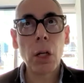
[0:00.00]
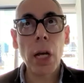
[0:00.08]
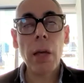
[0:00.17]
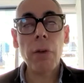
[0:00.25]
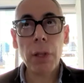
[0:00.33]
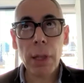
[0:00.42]

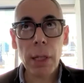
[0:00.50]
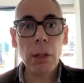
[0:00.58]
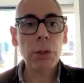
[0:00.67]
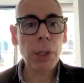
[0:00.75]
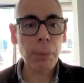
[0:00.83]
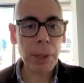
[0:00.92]
everything on
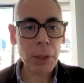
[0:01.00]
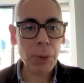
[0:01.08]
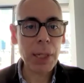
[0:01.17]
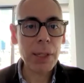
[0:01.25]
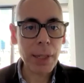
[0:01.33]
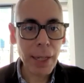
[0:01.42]
Chartmetric
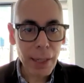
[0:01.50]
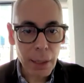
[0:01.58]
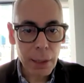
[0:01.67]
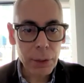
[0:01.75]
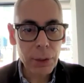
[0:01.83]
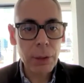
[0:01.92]
is in
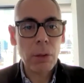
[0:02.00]
English.